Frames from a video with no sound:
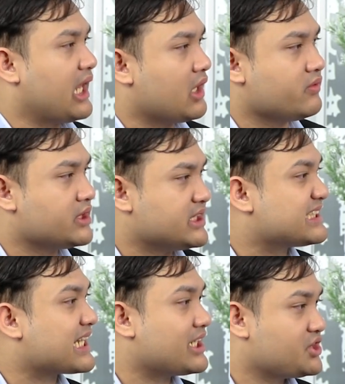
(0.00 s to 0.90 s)
in our
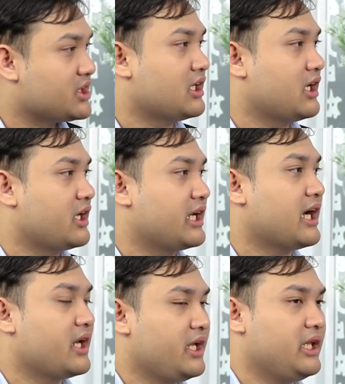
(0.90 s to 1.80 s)
discussion
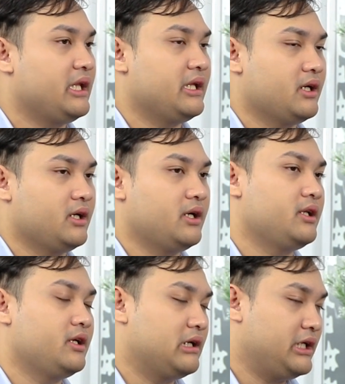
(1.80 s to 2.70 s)
regarding
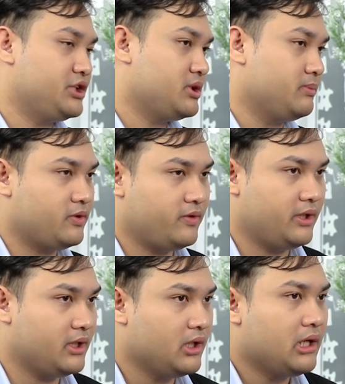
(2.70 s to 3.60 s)
the relation
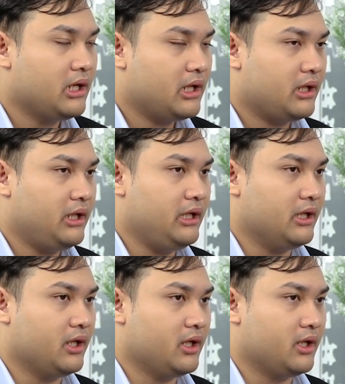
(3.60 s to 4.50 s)
between the
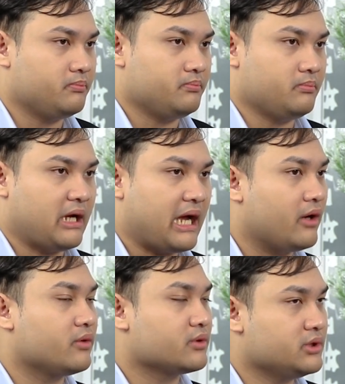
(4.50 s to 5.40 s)

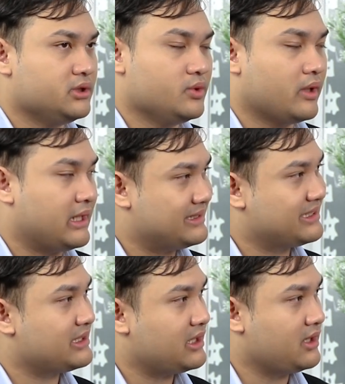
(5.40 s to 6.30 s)
how the
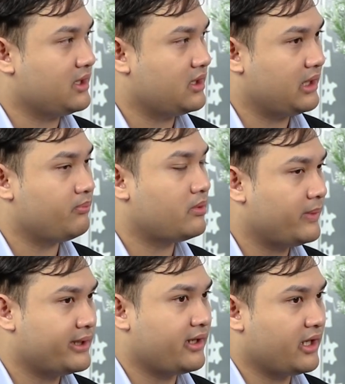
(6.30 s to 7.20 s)
U.S.
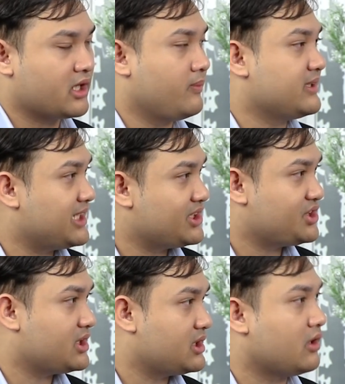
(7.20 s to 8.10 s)
Implemented economic
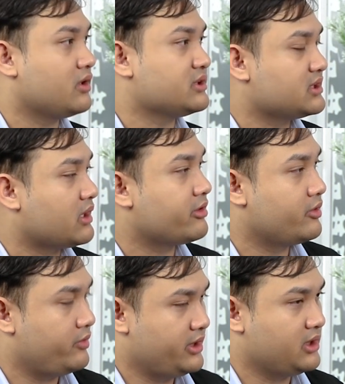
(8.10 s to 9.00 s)
sanction on South
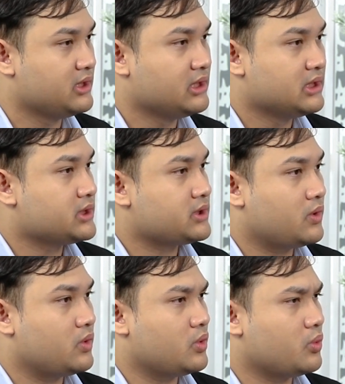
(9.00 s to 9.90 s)
Korea.
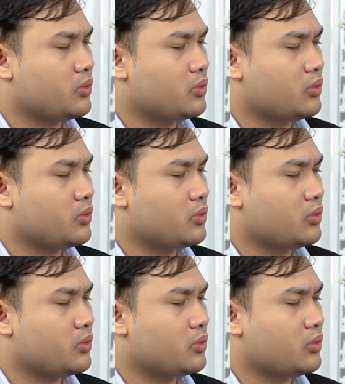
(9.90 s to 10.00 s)
So